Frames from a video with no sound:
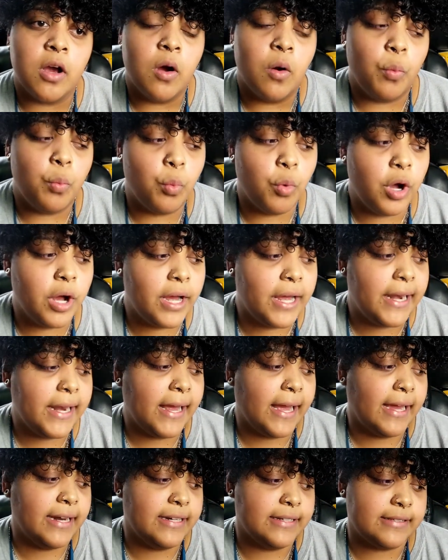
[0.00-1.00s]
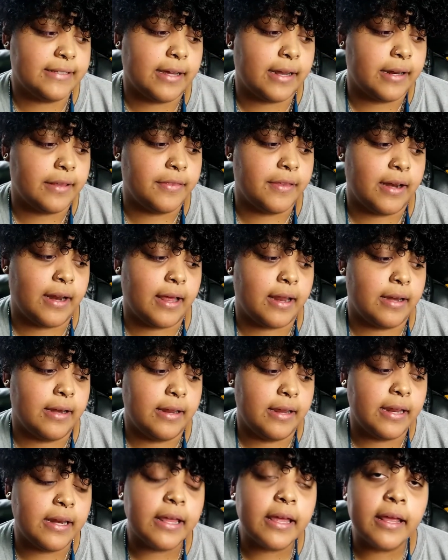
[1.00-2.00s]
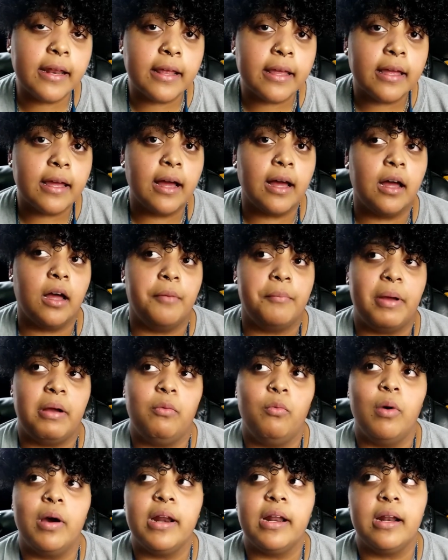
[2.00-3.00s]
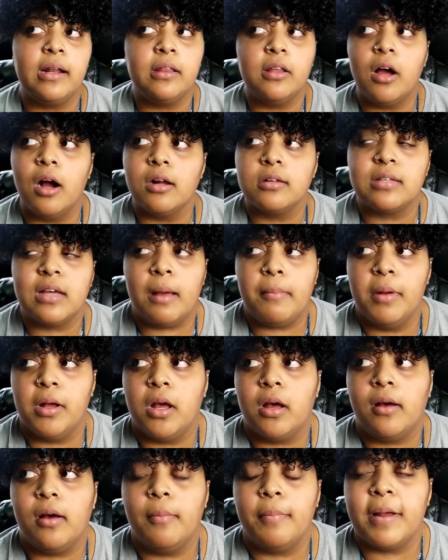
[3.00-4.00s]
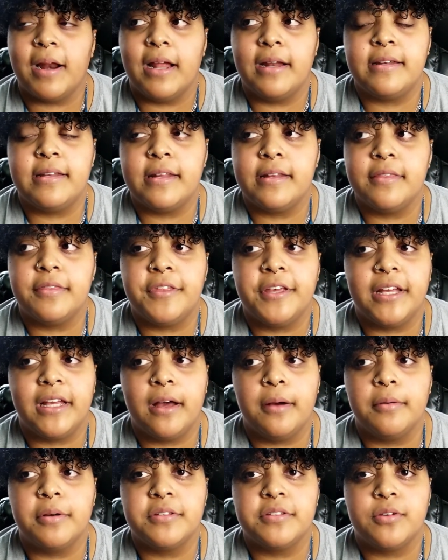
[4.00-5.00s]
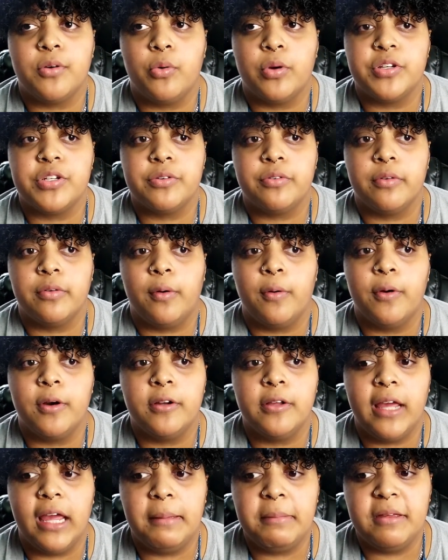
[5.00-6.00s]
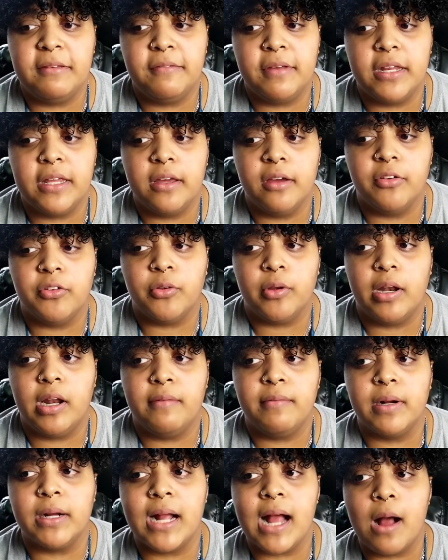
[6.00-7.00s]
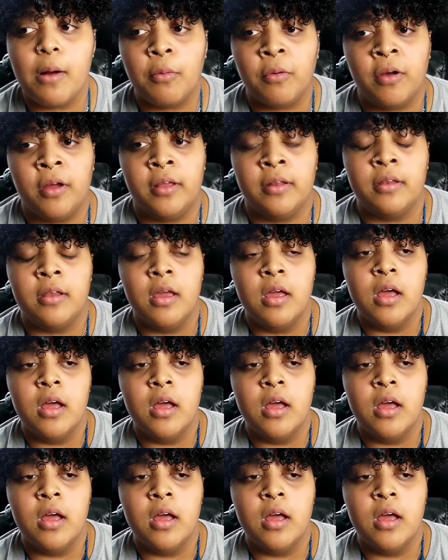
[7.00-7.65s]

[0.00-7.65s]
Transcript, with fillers: One I decided that I needed. Um, I wanted a long time ago, but I didn't think I was going to record a gaming video, so I never got one.